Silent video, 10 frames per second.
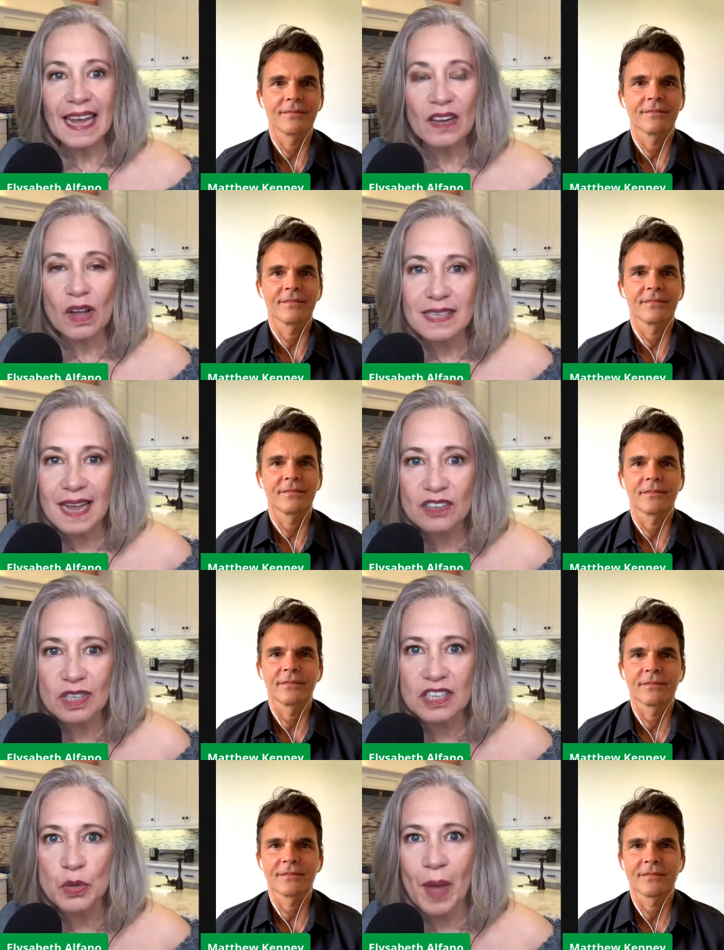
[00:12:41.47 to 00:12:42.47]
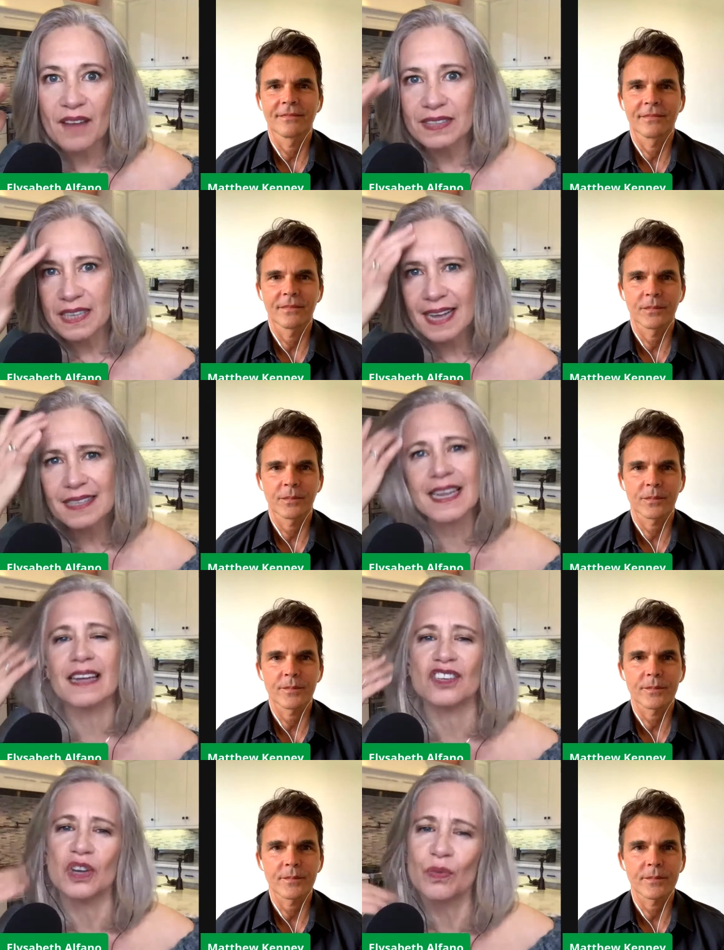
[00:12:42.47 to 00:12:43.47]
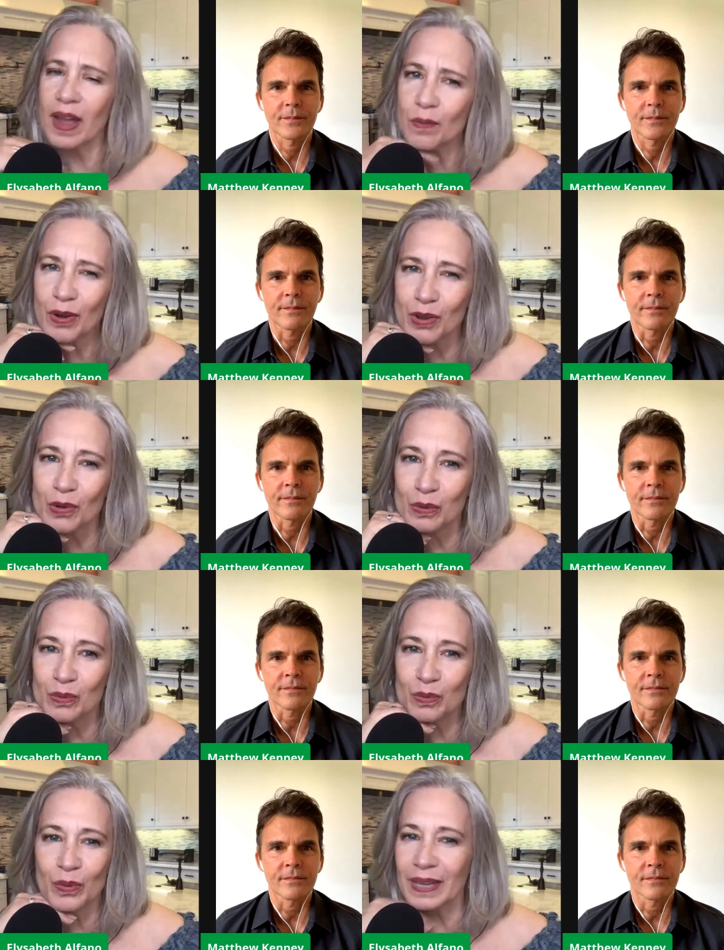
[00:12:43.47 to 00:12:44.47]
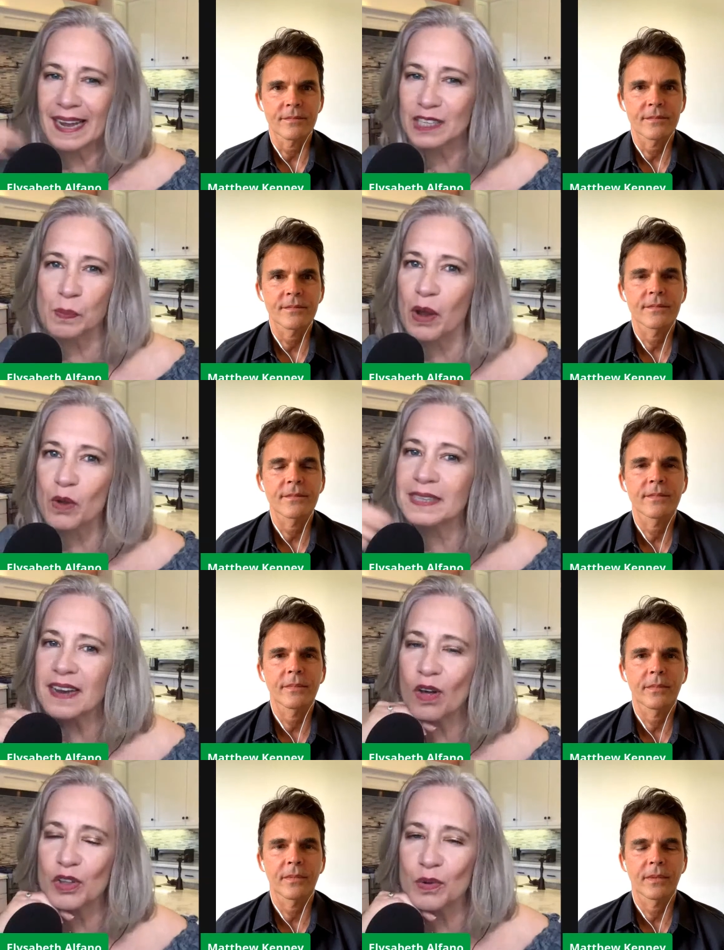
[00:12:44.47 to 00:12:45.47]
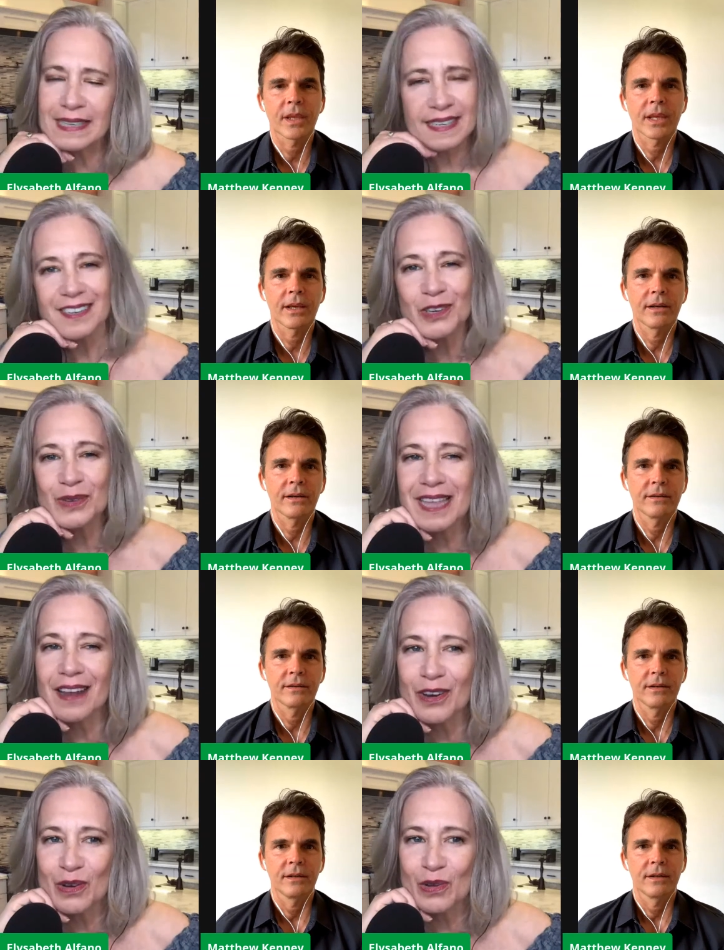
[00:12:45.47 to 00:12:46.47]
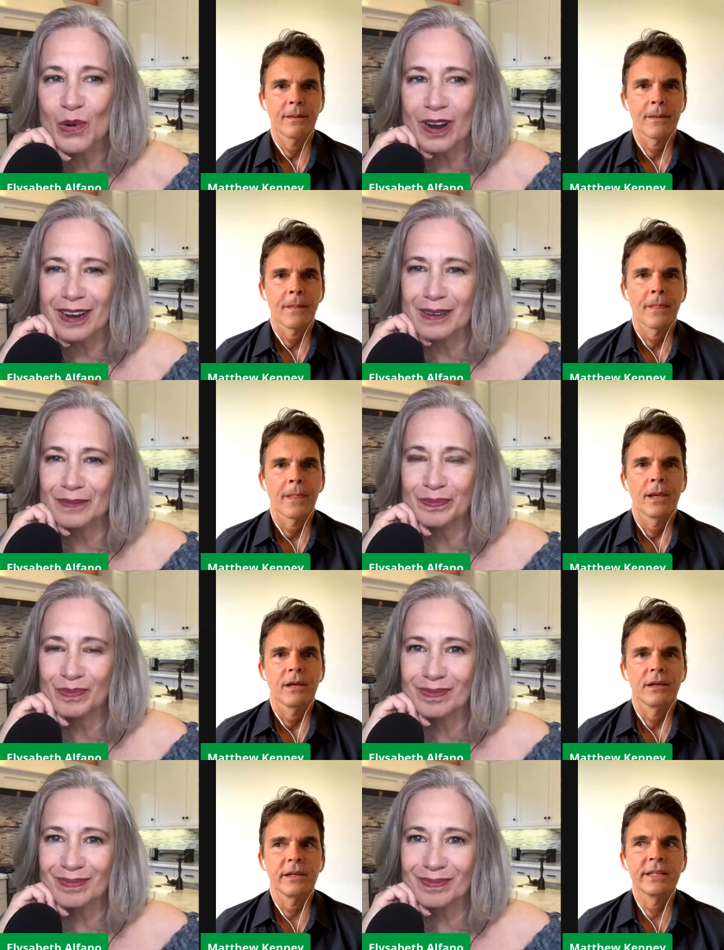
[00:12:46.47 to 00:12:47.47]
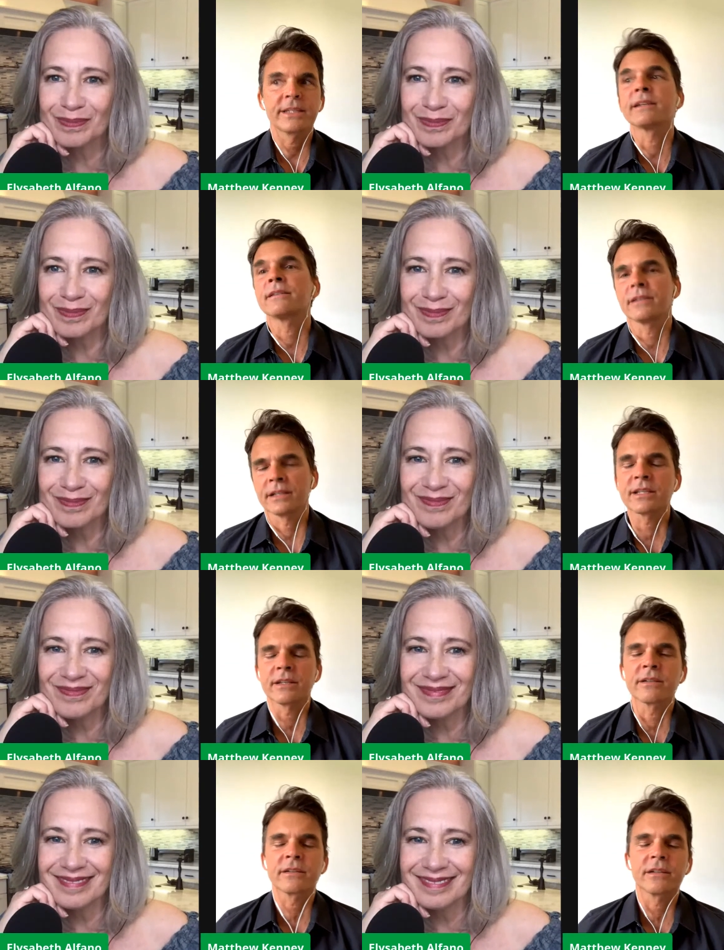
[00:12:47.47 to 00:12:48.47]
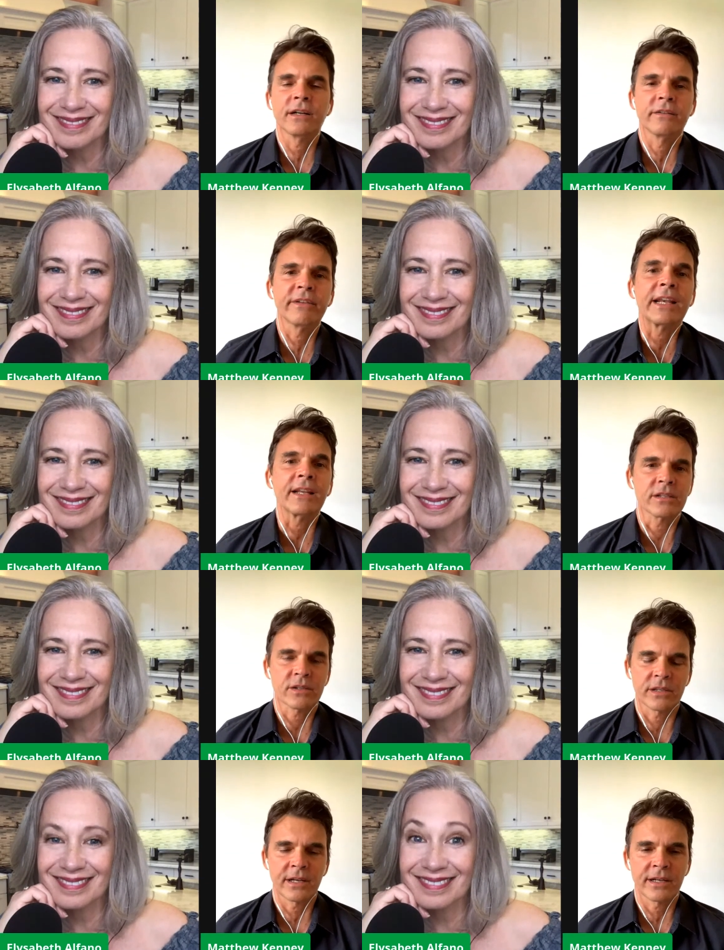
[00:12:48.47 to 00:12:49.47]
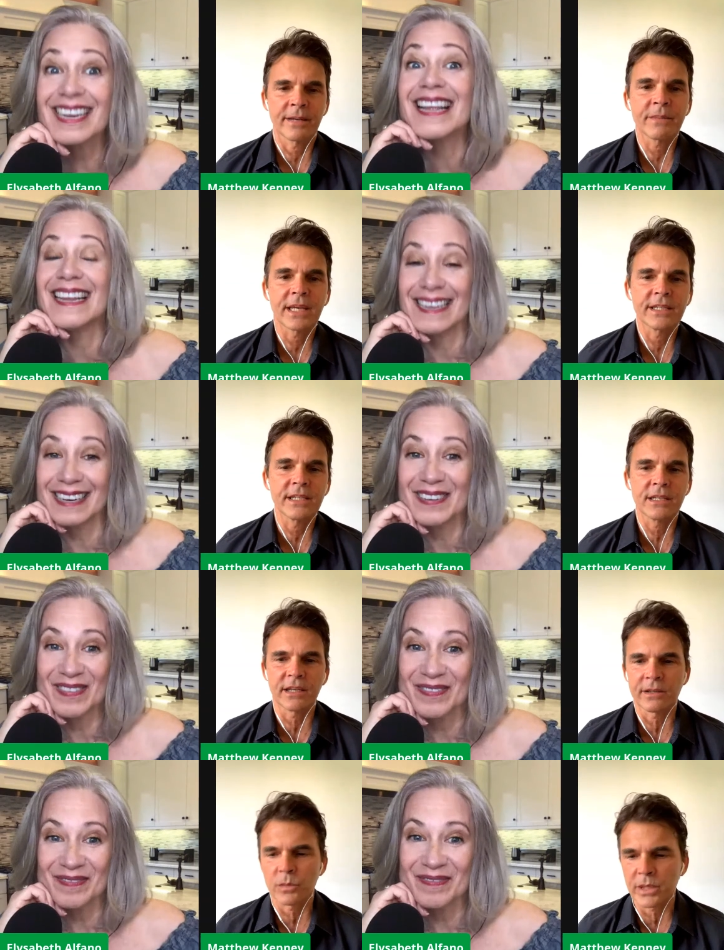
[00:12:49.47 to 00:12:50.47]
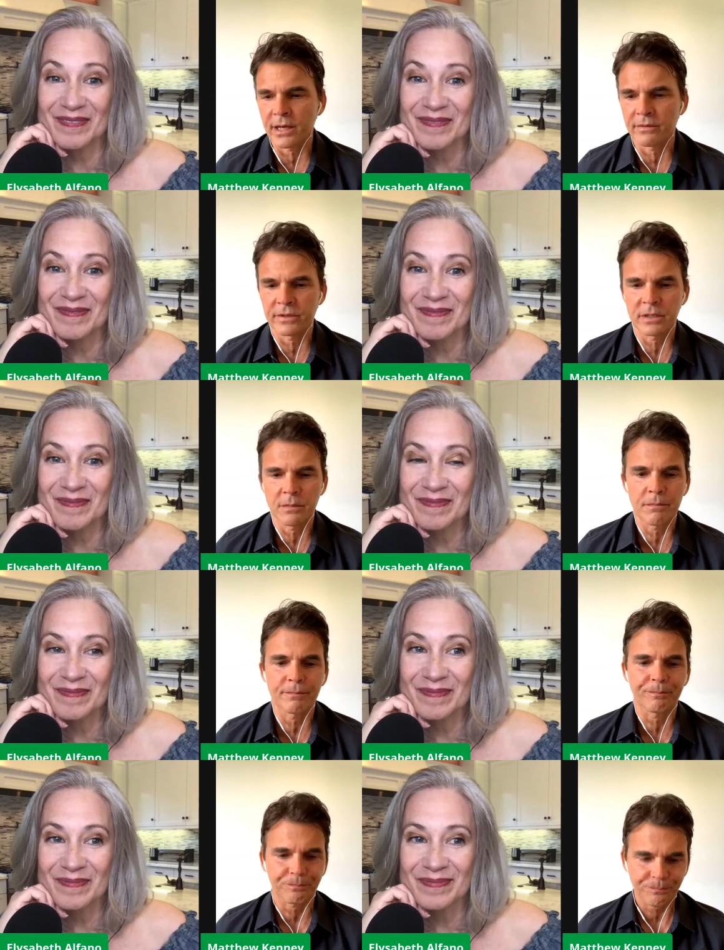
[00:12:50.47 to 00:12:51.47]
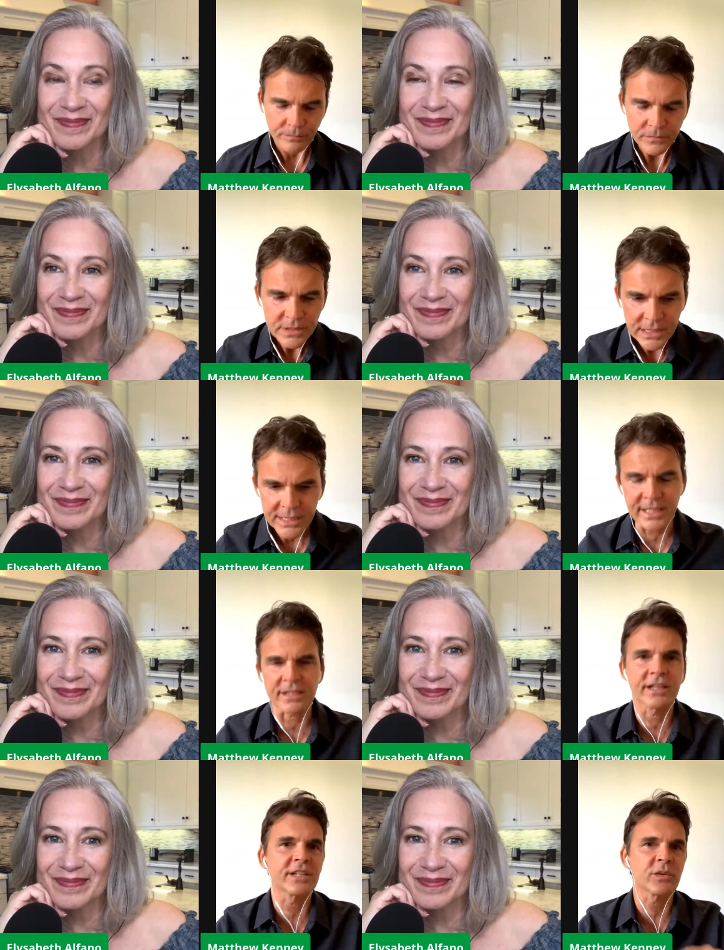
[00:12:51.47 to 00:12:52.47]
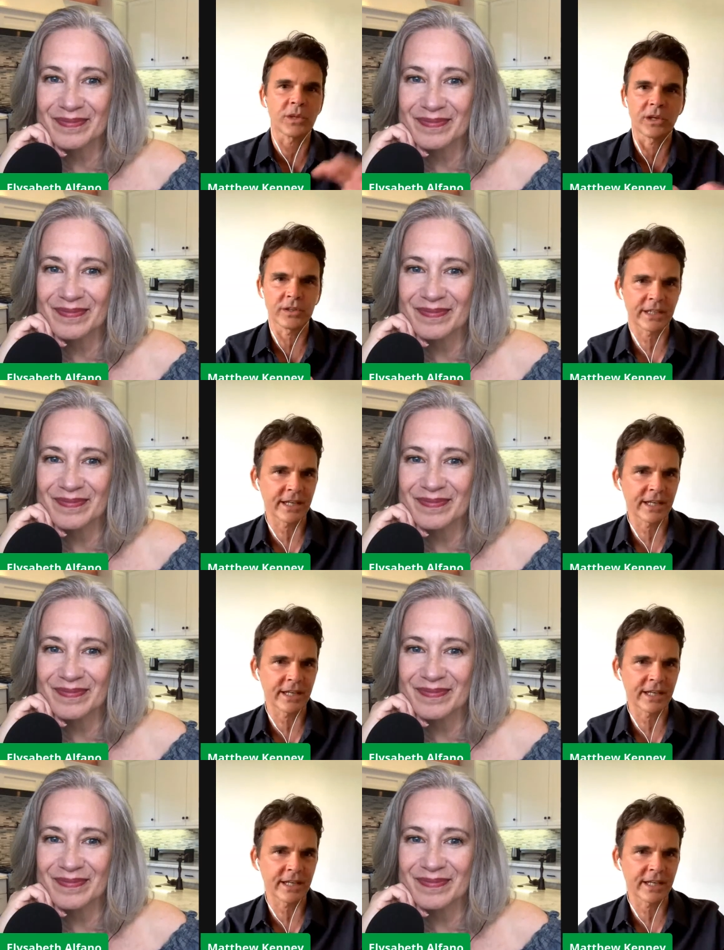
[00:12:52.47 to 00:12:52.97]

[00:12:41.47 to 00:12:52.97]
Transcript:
Speaker 1: in Los Angeles you have a test kitchen, right, where you really experiment on all your ideas, or is that in New York?
Speaker 2: It's in it's in uh, Venice, uh, MKTK. We have um, a test kitchen with all the